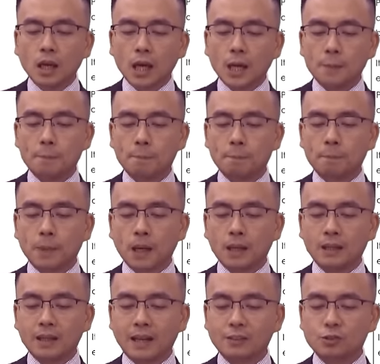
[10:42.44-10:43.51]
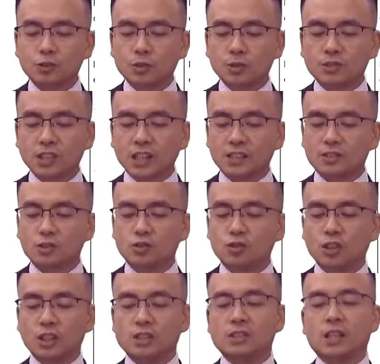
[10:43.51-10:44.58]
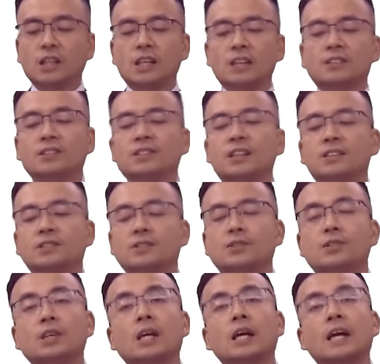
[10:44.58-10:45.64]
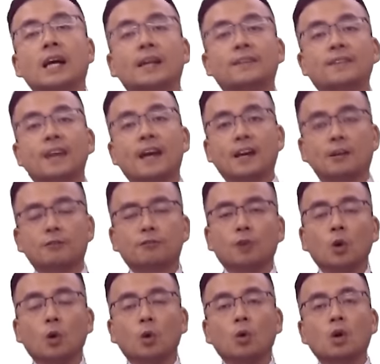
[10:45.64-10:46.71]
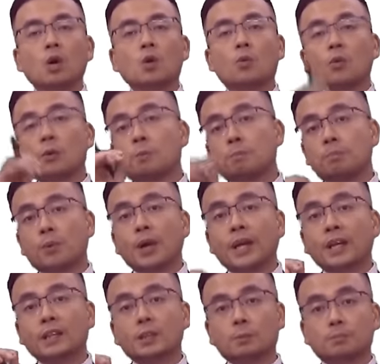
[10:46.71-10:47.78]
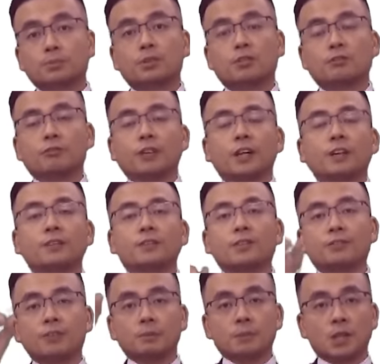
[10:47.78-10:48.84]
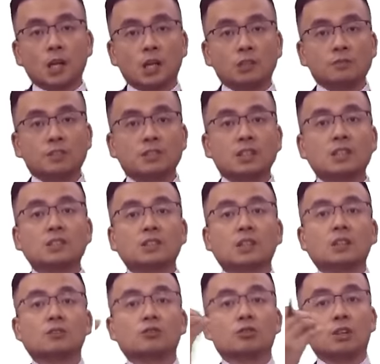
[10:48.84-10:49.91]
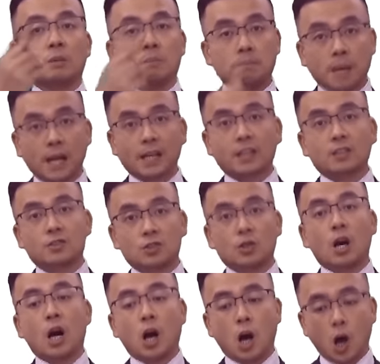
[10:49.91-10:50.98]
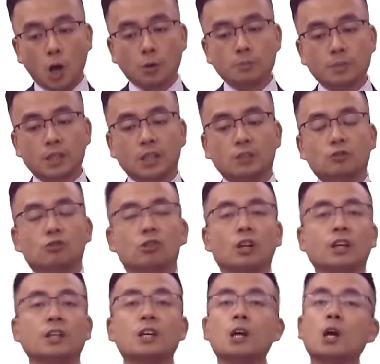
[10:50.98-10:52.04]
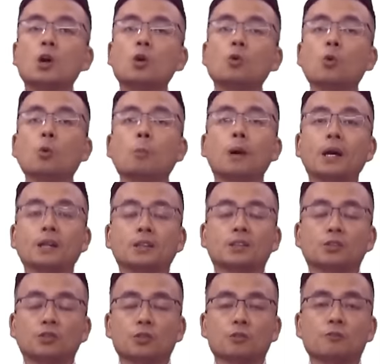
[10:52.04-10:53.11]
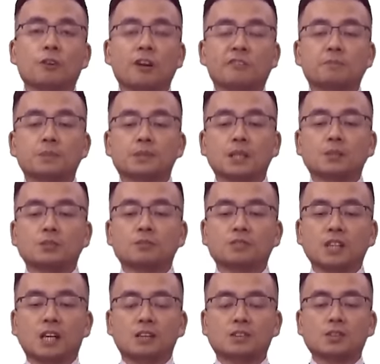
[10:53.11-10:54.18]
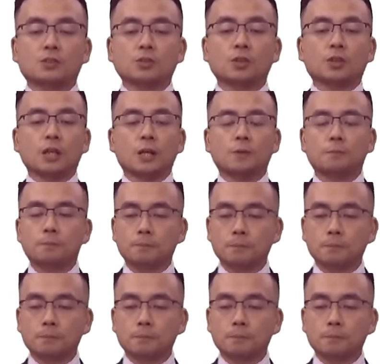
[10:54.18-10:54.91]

a bilateral tax treaty exists, and therefore we bring the profit from the overseas country back to our home country, we will pay additional 5% of taxes on that.